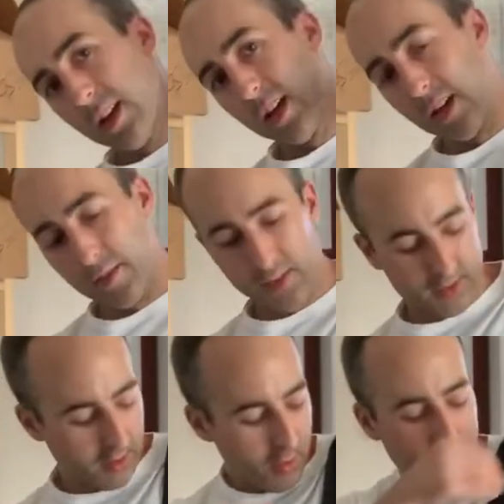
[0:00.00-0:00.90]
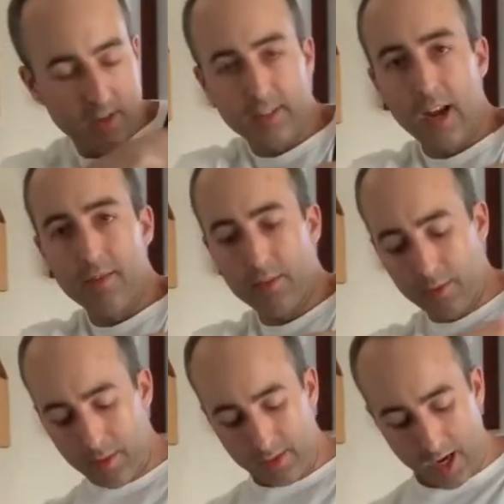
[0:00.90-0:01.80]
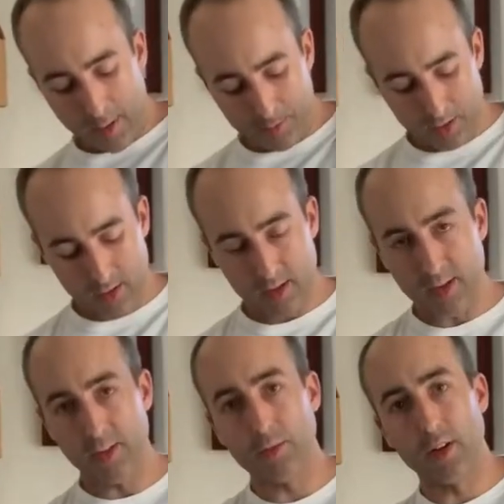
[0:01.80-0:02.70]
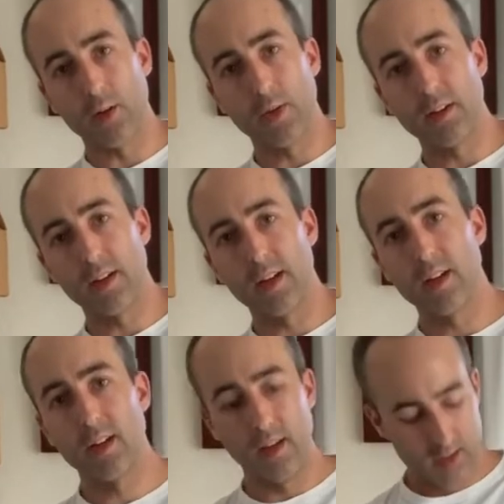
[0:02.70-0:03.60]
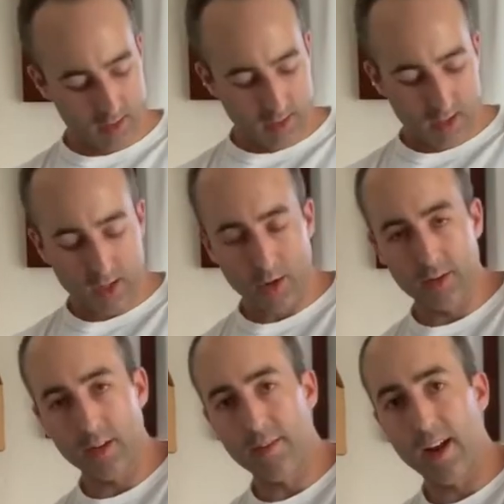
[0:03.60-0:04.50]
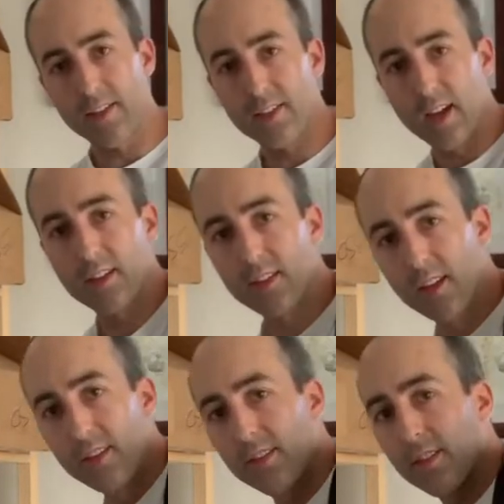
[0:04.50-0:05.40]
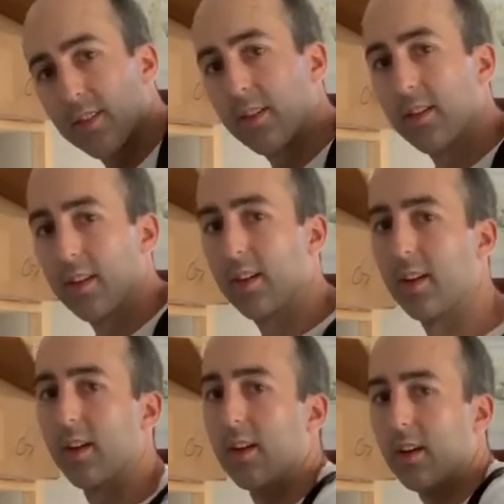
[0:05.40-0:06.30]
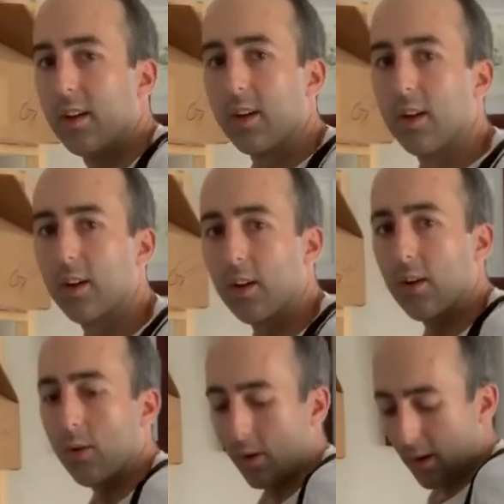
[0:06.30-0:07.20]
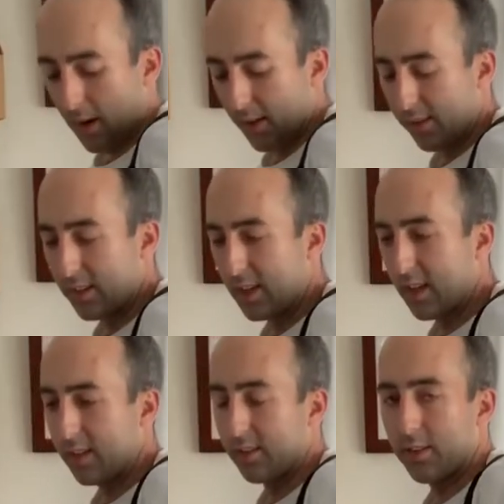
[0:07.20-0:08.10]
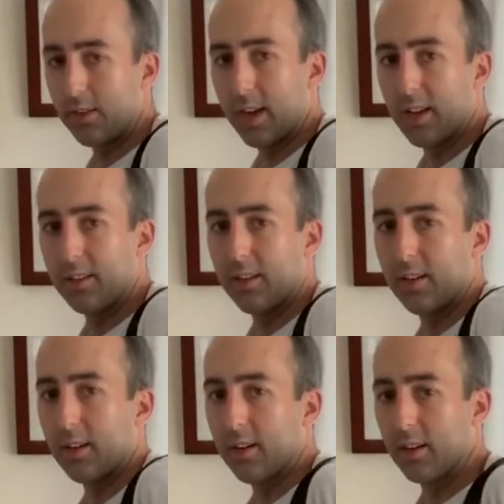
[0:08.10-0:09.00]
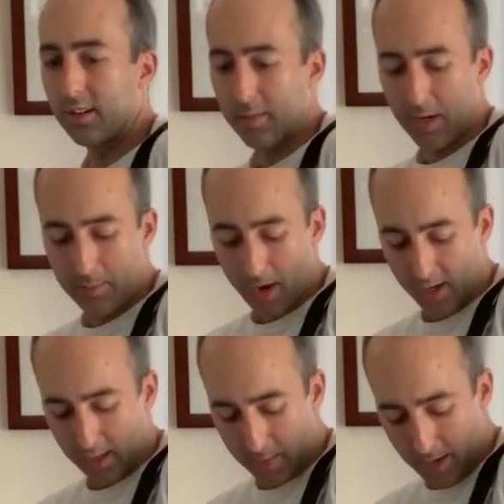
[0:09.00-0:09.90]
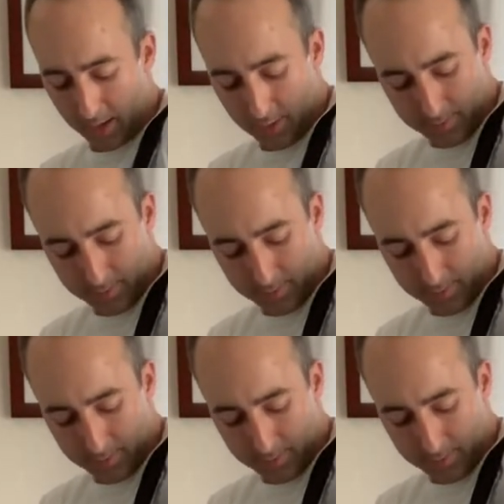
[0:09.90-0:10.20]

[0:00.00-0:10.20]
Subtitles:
And if you still don't want to dive in from the top, you can just really quickly go into your fast access or sneak in to get into the main body of the bag.